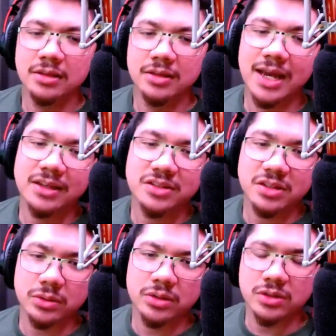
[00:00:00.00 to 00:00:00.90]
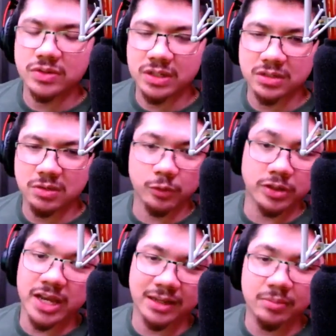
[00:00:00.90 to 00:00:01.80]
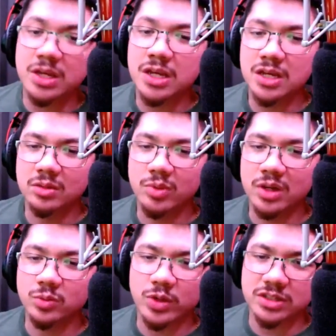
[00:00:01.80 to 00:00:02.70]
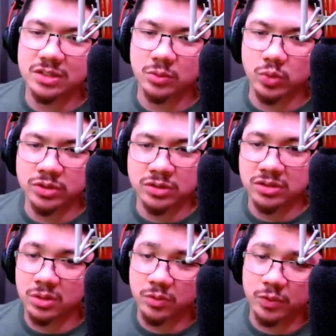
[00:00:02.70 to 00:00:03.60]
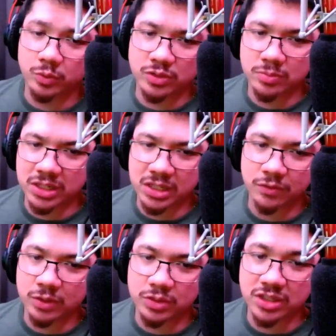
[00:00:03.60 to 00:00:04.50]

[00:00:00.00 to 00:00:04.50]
I considered using a different name, but Winston wouldn't know if it was me if he was